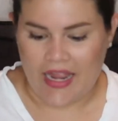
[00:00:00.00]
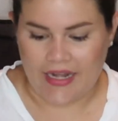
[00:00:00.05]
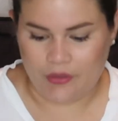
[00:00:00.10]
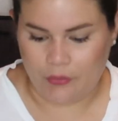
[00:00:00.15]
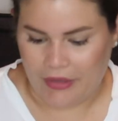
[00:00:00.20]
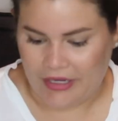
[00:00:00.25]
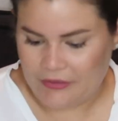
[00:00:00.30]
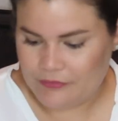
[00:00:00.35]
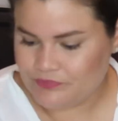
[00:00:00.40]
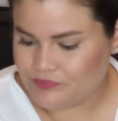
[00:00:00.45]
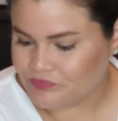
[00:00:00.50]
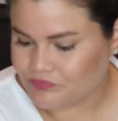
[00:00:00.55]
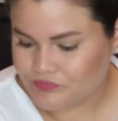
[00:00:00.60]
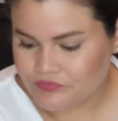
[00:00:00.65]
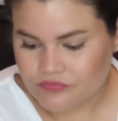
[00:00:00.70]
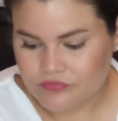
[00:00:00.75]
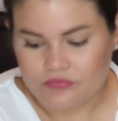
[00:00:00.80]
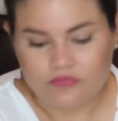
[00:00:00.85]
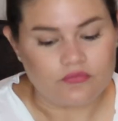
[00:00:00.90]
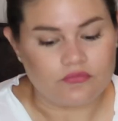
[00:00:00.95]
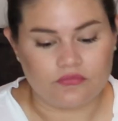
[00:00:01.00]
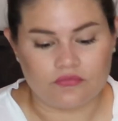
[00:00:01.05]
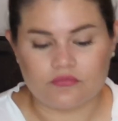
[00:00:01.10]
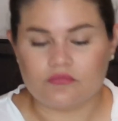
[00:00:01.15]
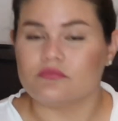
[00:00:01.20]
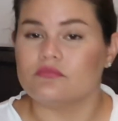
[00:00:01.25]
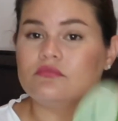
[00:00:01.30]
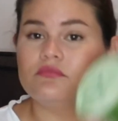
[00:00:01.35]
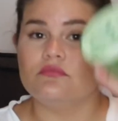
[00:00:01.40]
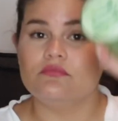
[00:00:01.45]
Anyway,
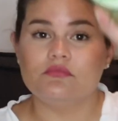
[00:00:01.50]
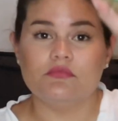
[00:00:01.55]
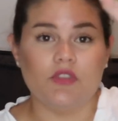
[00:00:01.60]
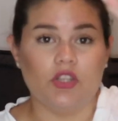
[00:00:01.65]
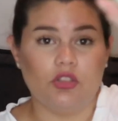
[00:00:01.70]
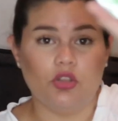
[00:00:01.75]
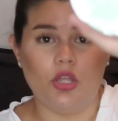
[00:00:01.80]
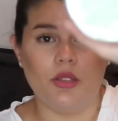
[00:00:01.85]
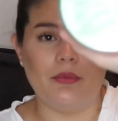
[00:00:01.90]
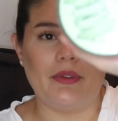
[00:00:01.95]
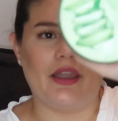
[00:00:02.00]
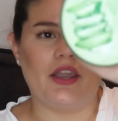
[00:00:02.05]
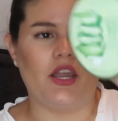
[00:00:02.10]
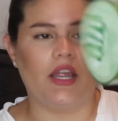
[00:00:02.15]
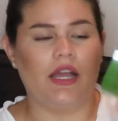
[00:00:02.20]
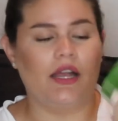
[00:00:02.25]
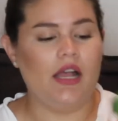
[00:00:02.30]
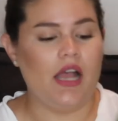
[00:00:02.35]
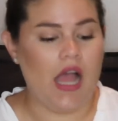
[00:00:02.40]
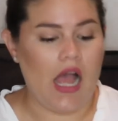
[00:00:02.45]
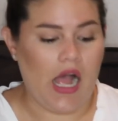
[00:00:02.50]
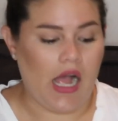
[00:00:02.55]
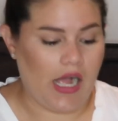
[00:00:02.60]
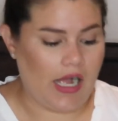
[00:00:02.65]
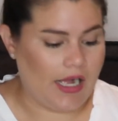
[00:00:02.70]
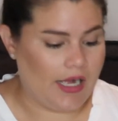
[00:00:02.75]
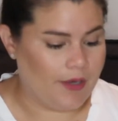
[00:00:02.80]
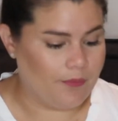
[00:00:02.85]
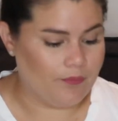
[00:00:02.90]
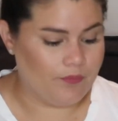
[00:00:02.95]
Loy
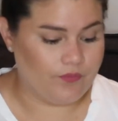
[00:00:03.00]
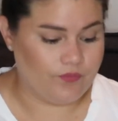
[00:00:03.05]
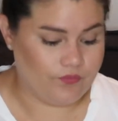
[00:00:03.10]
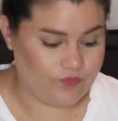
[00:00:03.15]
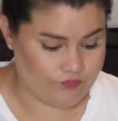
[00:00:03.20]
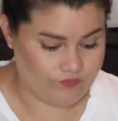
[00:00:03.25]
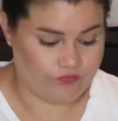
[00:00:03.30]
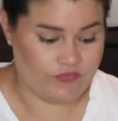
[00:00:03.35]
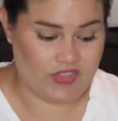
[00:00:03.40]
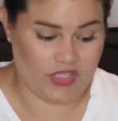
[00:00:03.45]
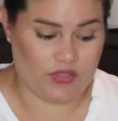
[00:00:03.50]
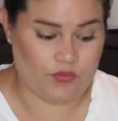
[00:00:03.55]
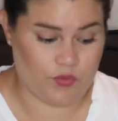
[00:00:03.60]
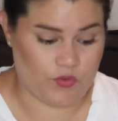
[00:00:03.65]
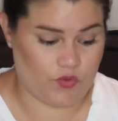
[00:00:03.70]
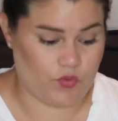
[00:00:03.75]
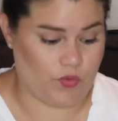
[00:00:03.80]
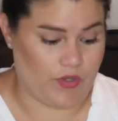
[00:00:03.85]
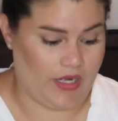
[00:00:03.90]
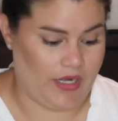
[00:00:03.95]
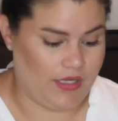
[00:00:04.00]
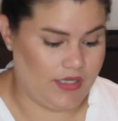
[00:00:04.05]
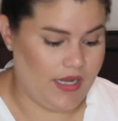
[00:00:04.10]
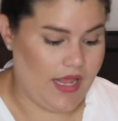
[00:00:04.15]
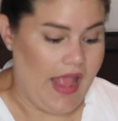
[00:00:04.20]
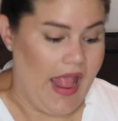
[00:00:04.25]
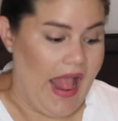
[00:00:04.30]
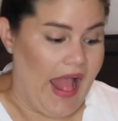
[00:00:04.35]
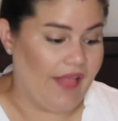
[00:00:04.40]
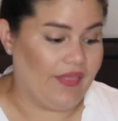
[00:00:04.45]
Um, this was great.
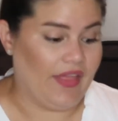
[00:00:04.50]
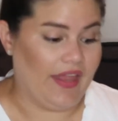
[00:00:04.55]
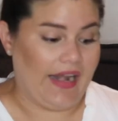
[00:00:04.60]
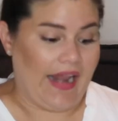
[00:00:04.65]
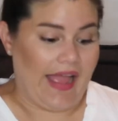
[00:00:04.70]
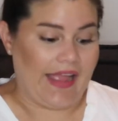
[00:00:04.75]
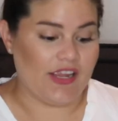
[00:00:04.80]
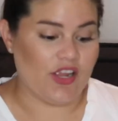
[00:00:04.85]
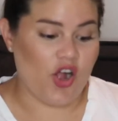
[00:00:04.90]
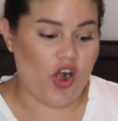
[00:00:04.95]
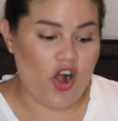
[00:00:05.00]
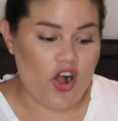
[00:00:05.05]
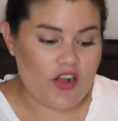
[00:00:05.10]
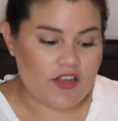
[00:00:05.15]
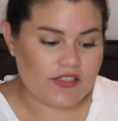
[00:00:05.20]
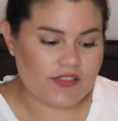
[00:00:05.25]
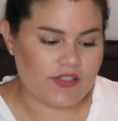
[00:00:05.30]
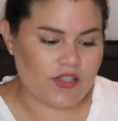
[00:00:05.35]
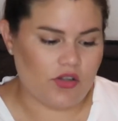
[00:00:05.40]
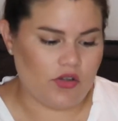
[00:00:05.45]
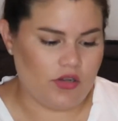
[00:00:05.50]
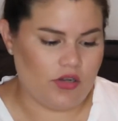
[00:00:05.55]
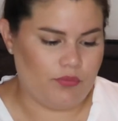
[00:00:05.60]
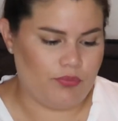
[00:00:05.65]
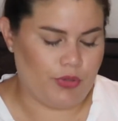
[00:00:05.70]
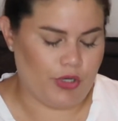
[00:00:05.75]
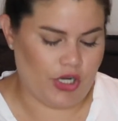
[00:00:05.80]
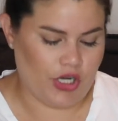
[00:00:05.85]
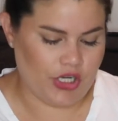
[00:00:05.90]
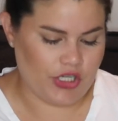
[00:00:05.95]
And then I also
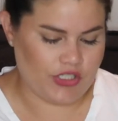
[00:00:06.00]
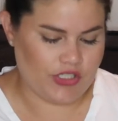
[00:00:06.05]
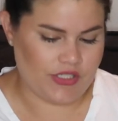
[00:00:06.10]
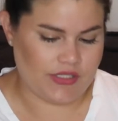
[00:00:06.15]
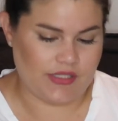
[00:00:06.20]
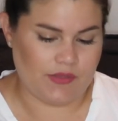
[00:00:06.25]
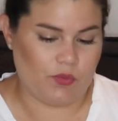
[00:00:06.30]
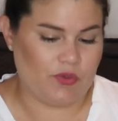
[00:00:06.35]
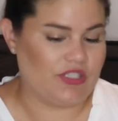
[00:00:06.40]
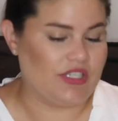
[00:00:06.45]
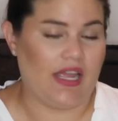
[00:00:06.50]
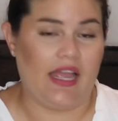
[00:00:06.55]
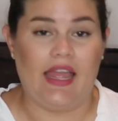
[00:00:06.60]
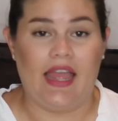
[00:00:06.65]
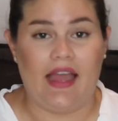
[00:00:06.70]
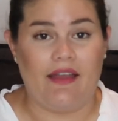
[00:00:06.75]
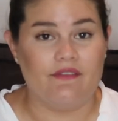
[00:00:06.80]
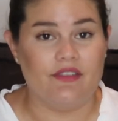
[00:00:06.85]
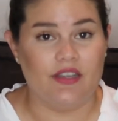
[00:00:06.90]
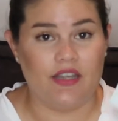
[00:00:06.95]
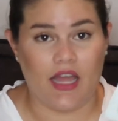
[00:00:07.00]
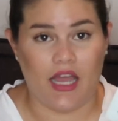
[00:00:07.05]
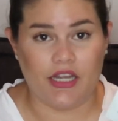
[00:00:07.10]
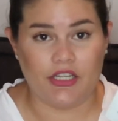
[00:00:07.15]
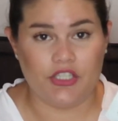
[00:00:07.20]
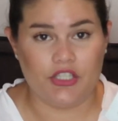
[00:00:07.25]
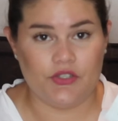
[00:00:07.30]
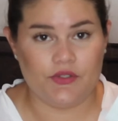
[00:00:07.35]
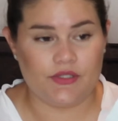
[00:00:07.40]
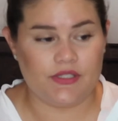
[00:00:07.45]
purchased, which I have
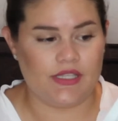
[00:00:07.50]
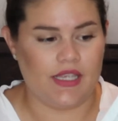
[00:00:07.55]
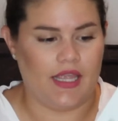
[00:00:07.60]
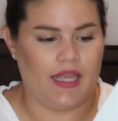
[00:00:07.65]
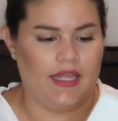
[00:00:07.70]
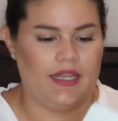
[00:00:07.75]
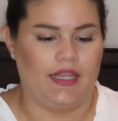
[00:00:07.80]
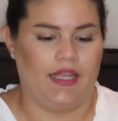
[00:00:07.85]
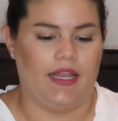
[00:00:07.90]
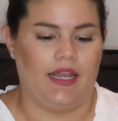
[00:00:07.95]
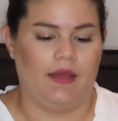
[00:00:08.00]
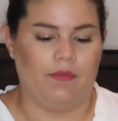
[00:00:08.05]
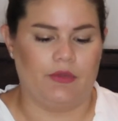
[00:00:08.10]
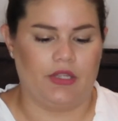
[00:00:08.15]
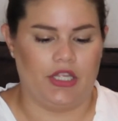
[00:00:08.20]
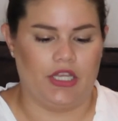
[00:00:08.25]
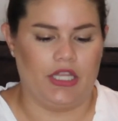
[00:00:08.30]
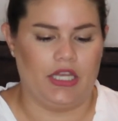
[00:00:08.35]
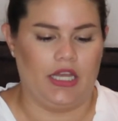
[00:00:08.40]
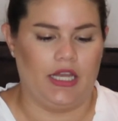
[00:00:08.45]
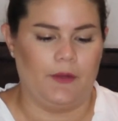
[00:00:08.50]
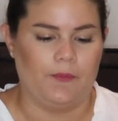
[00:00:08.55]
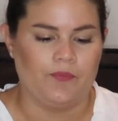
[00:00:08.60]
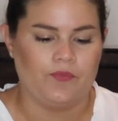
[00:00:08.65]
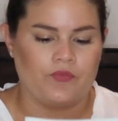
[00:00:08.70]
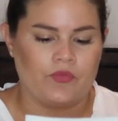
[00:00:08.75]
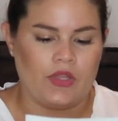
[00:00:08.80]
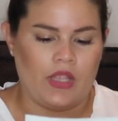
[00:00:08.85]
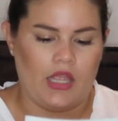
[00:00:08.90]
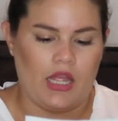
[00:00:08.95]
not used yet, and I'm gonna,
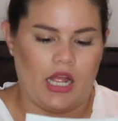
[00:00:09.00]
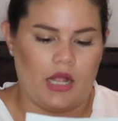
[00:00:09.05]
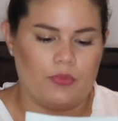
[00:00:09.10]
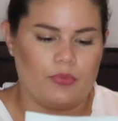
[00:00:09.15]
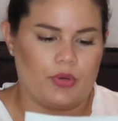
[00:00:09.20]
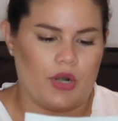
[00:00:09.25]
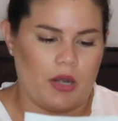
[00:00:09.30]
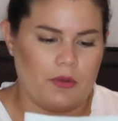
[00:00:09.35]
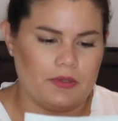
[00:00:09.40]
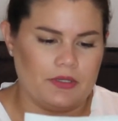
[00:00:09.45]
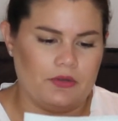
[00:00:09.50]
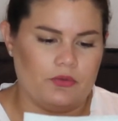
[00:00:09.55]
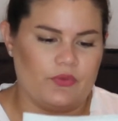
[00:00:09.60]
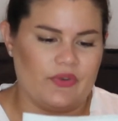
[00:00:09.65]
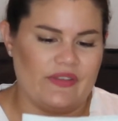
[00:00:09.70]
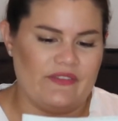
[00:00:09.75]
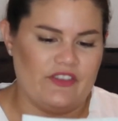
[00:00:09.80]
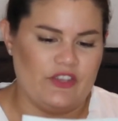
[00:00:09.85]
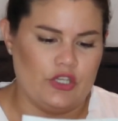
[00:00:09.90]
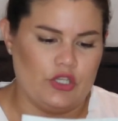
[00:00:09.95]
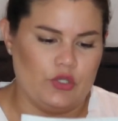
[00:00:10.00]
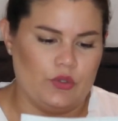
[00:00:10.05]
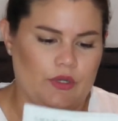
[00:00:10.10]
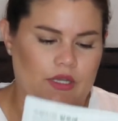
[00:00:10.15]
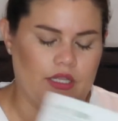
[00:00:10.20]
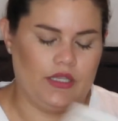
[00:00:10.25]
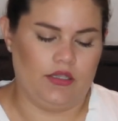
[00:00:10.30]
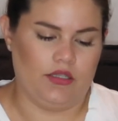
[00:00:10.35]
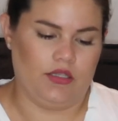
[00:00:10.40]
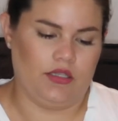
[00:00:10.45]
I'll probably review
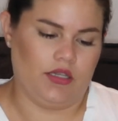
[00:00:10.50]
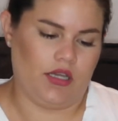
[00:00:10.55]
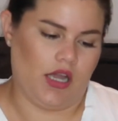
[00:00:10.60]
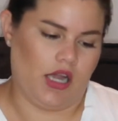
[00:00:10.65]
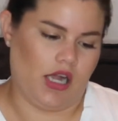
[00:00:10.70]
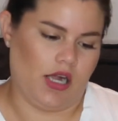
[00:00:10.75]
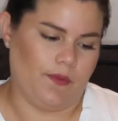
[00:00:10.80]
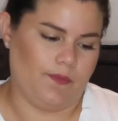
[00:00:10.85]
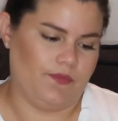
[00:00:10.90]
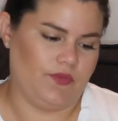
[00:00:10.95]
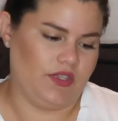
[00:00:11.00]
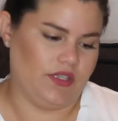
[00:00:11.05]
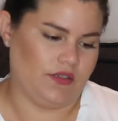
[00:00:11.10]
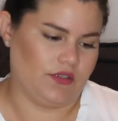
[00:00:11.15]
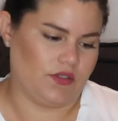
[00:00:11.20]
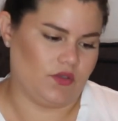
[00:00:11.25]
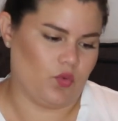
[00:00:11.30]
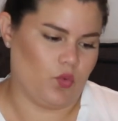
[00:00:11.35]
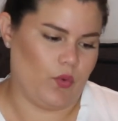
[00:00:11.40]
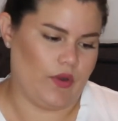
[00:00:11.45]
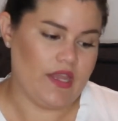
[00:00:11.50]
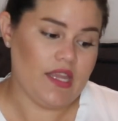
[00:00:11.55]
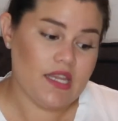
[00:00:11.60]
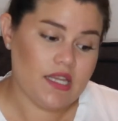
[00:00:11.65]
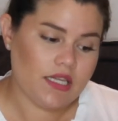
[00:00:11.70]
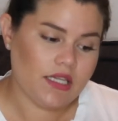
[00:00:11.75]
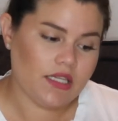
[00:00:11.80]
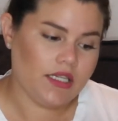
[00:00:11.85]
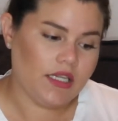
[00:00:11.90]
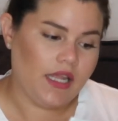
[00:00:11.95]
it um, this
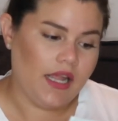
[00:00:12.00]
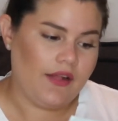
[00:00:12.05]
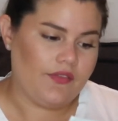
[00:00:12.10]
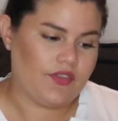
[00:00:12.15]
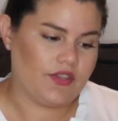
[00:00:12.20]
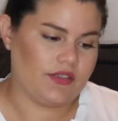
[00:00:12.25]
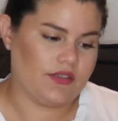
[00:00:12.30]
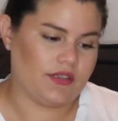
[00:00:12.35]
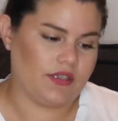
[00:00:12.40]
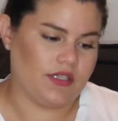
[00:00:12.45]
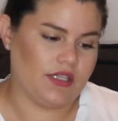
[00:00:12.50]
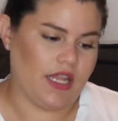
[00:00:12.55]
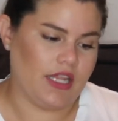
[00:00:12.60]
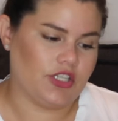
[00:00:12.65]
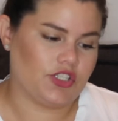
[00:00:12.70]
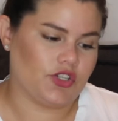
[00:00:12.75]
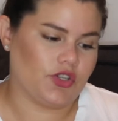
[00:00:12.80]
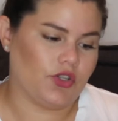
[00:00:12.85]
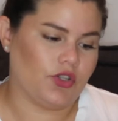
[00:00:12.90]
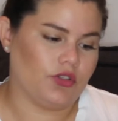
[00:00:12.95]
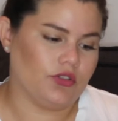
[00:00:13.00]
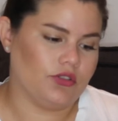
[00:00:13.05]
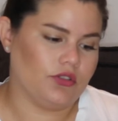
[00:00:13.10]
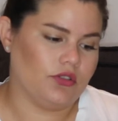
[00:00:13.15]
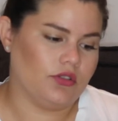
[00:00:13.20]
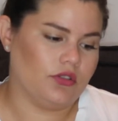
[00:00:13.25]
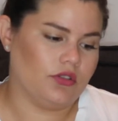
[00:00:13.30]
week. This is a natural,